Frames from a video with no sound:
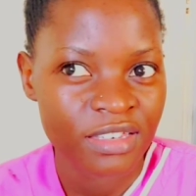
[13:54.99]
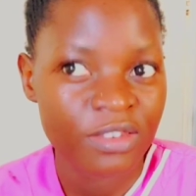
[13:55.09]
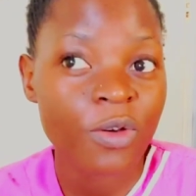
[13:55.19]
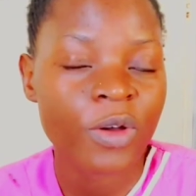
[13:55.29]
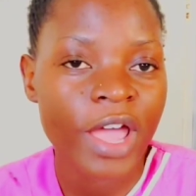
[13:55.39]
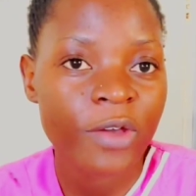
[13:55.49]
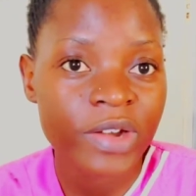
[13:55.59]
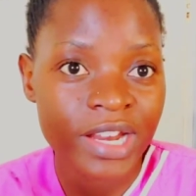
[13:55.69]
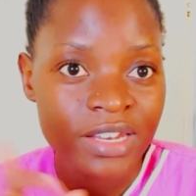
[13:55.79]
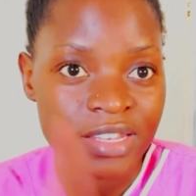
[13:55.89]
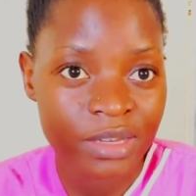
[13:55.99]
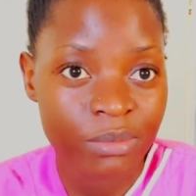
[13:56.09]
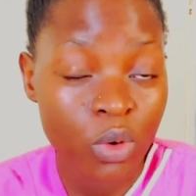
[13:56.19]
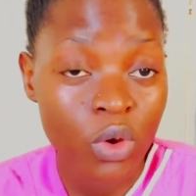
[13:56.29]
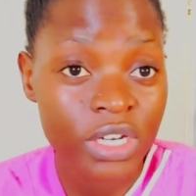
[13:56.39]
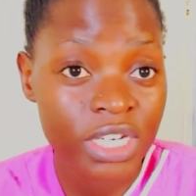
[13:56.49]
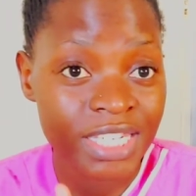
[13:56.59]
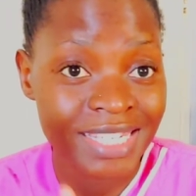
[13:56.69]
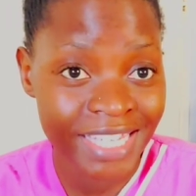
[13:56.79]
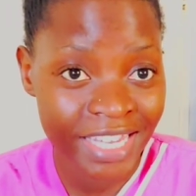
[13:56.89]
No, I ordered them
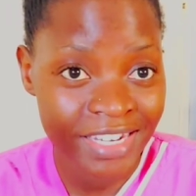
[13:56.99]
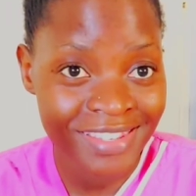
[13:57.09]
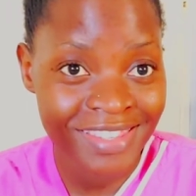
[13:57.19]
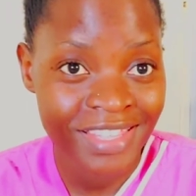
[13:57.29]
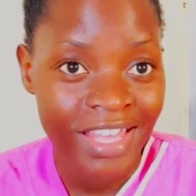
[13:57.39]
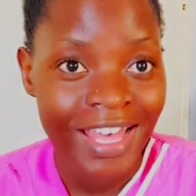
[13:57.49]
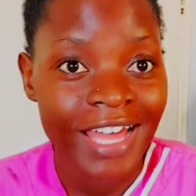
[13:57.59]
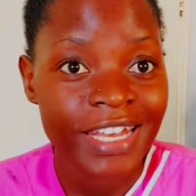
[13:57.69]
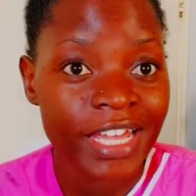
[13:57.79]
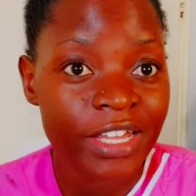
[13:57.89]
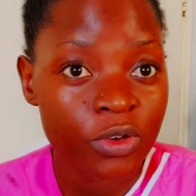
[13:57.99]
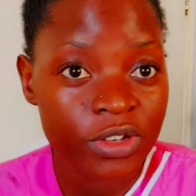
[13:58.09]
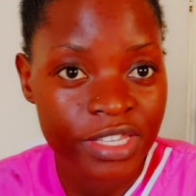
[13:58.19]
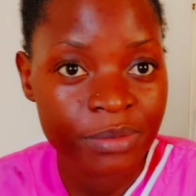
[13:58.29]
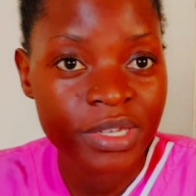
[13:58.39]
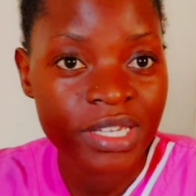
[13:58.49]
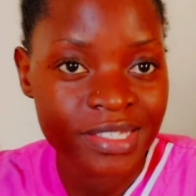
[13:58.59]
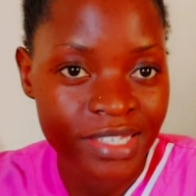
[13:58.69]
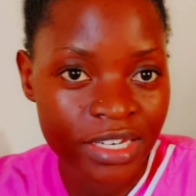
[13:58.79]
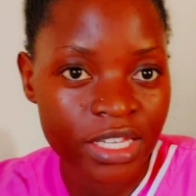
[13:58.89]
on 10th, and I got them
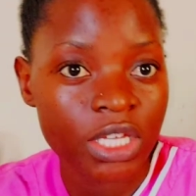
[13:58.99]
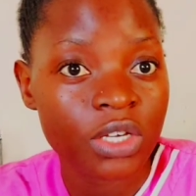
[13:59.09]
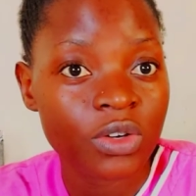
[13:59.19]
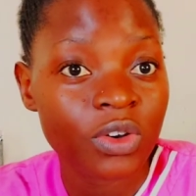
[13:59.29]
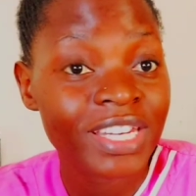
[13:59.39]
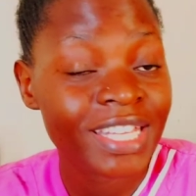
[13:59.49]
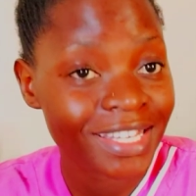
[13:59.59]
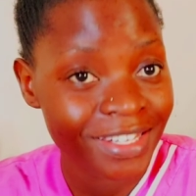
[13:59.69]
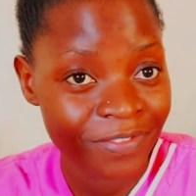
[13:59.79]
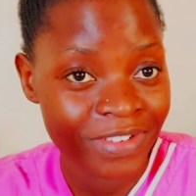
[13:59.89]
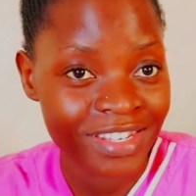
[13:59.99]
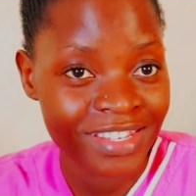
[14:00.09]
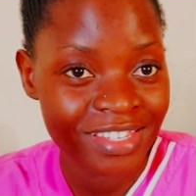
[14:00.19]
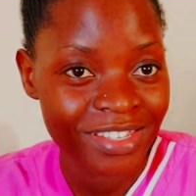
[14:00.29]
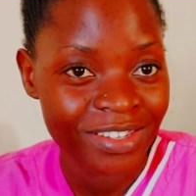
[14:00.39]
yesterday on 11th.